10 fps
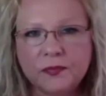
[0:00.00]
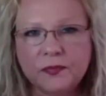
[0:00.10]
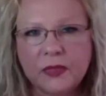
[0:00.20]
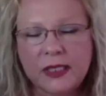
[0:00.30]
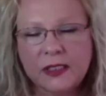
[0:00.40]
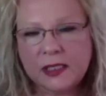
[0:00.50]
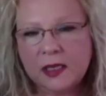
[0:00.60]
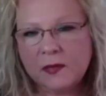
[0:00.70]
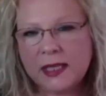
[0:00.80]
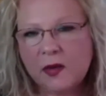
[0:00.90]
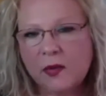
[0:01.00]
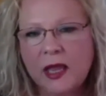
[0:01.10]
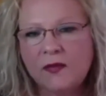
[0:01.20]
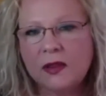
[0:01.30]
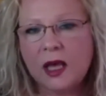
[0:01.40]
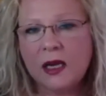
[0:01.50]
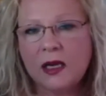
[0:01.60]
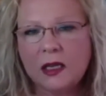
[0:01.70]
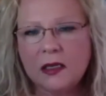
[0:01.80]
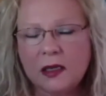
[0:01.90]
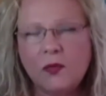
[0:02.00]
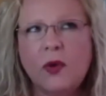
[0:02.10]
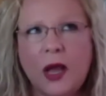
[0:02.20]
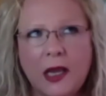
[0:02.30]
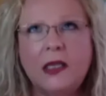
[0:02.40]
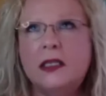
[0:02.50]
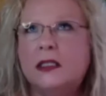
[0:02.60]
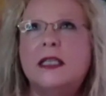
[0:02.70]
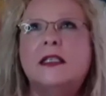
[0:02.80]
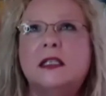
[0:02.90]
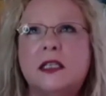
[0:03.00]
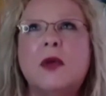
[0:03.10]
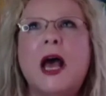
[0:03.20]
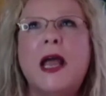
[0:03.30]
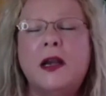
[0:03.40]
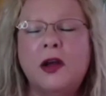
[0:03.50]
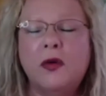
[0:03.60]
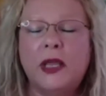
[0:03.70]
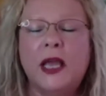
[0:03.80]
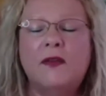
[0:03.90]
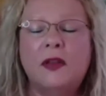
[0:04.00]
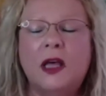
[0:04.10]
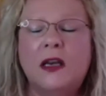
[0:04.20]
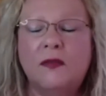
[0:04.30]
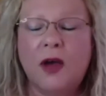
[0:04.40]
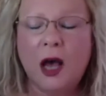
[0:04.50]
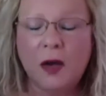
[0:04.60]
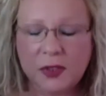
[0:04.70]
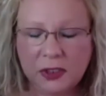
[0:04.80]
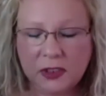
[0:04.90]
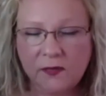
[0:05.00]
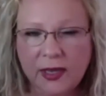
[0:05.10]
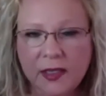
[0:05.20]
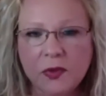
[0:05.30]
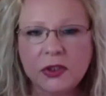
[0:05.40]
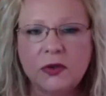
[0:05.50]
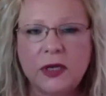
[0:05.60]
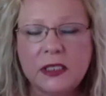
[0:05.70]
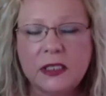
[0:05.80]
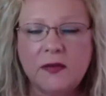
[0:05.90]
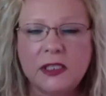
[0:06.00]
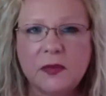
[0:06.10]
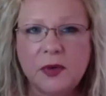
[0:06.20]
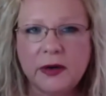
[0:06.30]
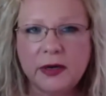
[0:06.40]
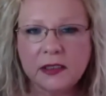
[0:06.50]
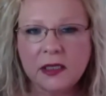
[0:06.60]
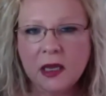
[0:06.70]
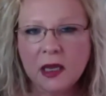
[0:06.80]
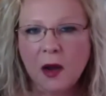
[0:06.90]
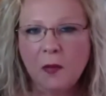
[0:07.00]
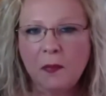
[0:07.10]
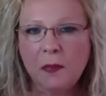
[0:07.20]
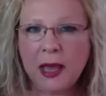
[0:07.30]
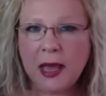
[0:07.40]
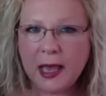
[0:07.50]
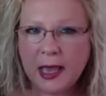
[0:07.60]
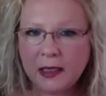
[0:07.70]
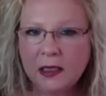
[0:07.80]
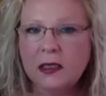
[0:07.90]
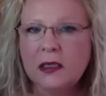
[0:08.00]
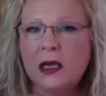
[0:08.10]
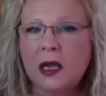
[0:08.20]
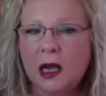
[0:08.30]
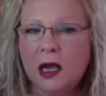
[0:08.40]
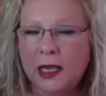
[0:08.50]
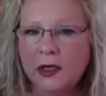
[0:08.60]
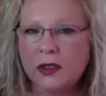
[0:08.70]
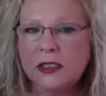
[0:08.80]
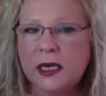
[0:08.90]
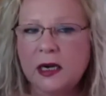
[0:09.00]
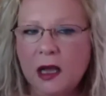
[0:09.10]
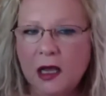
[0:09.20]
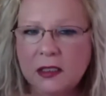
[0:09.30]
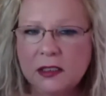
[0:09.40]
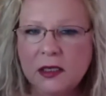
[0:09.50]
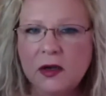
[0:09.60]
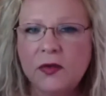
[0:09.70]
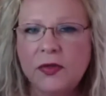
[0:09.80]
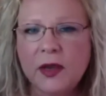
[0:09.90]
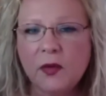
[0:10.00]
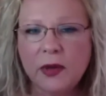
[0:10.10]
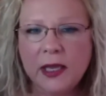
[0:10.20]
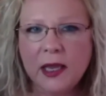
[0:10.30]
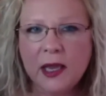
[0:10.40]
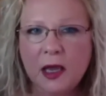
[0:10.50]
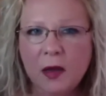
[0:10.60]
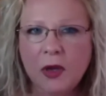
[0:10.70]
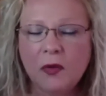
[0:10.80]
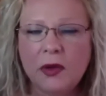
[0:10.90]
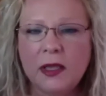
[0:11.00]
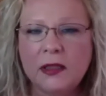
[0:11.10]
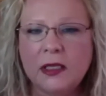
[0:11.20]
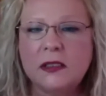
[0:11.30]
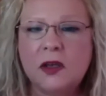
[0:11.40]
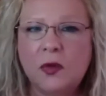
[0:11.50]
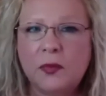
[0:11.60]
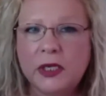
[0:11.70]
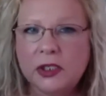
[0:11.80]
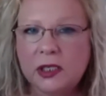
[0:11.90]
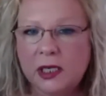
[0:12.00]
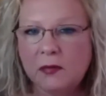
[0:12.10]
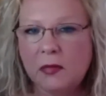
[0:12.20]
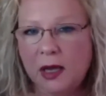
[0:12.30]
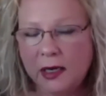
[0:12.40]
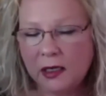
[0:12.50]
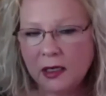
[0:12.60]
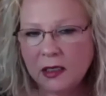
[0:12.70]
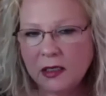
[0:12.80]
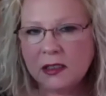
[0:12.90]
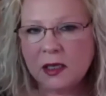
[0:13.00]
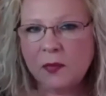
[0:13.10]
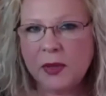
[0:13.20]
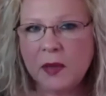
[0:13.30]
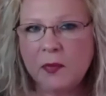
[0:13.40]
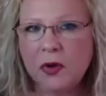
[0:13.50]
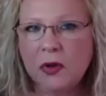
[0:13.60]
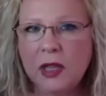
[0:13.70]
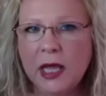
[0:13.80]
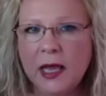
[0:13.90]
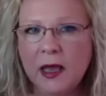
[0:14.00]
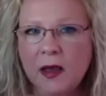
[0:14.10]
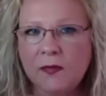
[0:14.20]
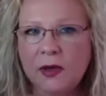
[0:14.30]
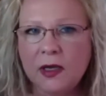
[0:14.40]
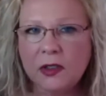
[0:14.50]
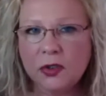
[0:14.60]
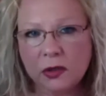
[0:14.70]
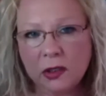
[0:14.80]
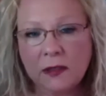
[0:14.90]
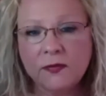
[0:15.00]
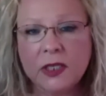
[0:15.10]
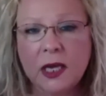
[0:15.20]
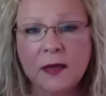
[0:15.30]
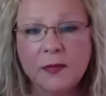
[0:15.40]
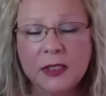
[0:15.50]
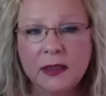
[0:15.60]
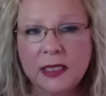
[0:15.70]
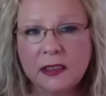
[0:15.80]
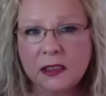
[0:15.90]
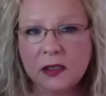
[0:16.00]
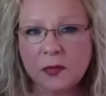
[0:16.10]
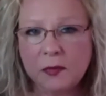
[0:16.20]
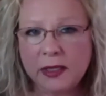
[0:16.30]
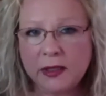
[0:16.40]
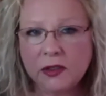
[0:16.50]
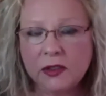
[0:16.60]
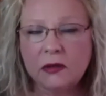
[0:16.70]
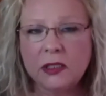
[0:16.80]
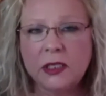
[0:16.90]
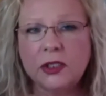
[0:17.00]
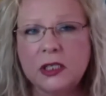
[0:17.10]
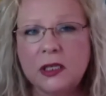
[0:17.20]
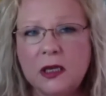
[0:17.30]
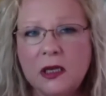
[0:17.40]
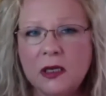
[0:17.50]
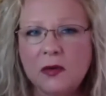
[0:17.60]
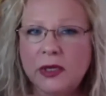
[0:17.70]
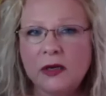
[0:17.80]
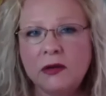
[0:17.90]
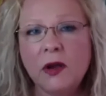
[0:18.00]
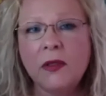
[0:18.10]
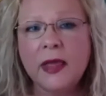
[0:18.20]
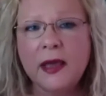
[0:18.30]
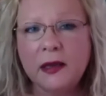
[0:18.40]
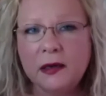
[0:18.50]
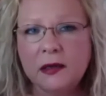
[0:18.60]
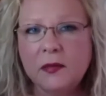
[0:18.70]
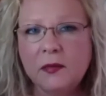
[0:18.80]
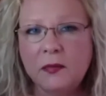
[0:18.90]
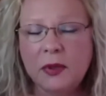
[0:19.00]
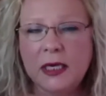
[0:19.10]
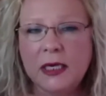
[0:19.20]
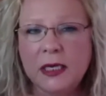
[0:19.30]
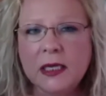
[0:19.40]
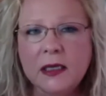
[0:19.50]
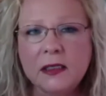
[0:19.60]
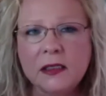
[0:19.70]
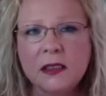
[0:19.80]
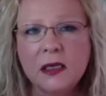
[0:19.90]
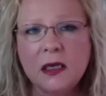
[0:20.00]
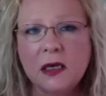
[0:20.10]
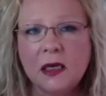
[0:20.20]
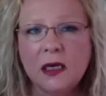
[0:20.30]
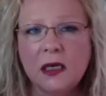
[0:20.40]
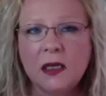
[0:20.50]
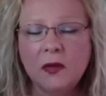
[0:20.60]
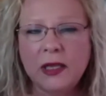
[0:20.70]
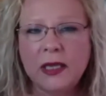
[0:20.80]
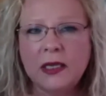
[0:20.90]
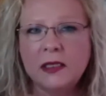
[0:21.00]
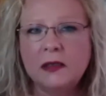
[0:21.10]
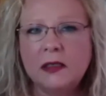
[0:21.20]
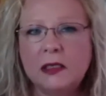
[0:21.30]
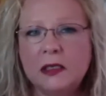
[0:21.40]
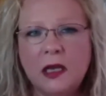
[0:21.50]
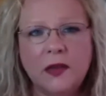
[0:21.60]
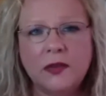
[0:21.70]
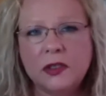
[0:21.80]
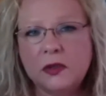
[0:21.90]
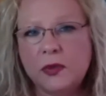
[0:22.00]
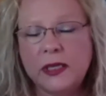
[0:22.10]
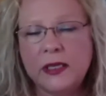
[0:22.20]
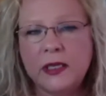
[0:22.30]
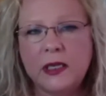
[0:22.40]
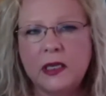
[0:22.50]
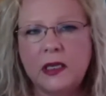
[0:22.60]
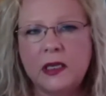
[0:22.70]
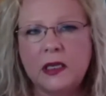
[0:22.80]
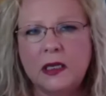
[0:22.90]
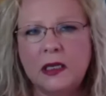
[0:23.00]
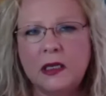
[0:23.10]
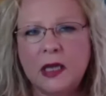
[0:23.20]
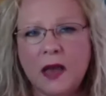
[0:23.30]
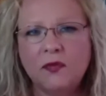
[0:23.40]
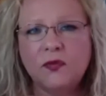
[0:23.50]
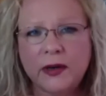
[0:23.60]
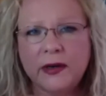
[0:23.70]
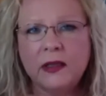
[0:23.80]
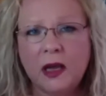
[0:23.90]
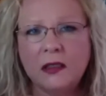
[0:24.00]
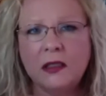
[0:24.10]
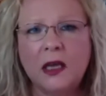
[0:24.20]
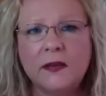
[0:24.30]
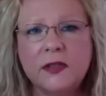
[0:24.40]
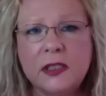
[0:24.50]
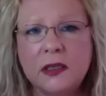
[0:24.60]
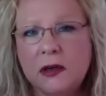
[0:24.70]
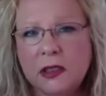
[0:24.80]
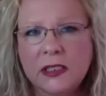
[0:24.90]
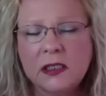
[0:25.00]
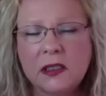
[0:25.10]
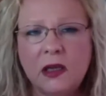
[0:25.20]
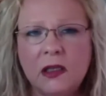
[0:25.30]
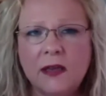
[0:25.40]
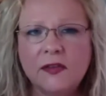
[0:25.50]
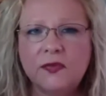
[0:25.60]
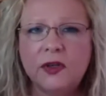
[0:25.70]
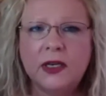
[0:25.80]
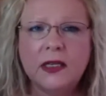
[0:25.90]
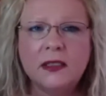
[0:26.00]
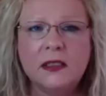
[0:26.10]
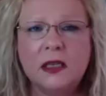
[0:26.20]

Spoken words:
it seems like we have a lot, it doesn't seem, I know we have a lot of options available to us of experience, but I understand also that we come with a soul mission in mind. Some people have short lifetimes, and that's determined by their soul energy. We don't know that, but it is. And others, we have very long lives, or at least long lives for us.